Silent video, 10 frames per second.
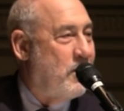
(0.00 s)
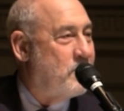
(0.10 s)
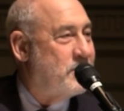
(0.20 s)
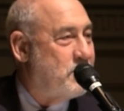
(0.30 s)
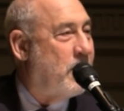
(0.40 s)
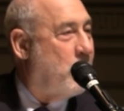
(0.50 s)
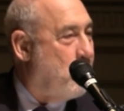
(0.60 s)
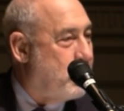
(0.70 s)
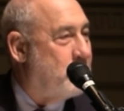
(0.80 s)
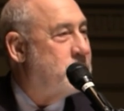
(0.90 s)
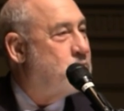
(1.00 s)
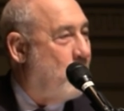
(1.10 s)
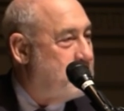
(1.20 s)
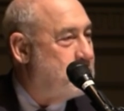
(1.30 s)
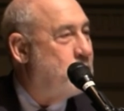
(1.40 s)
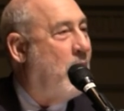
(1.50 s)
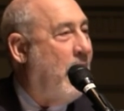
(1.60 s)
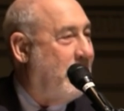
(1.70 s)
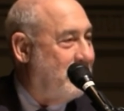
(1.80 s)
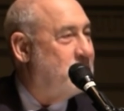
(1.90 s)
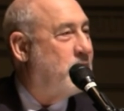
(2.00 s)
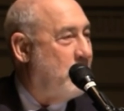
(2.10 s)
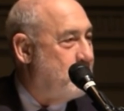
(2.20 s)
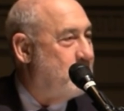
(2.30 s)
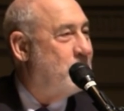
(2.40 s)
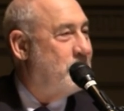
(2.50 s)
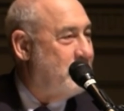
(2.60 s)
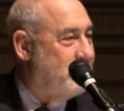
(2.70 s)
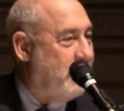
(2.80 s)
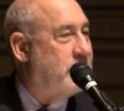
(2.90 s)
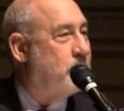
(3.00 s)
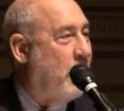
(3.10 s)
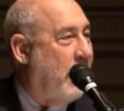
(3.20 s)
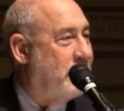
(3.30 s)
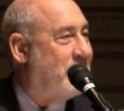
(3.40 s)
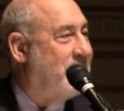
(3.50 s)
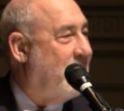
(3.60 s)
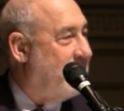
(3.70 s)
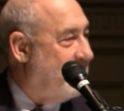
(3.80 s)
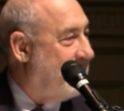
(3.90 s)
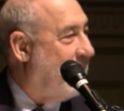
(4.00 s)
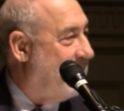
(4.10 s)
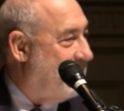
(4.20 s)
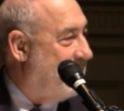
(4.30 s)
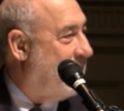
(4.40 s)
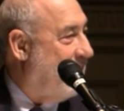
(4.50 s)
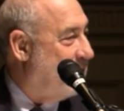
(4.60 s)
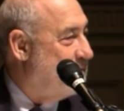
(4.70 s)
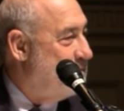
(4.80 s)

of the things about opium is once you buy it, you, come, you tend to buy it again and again and again.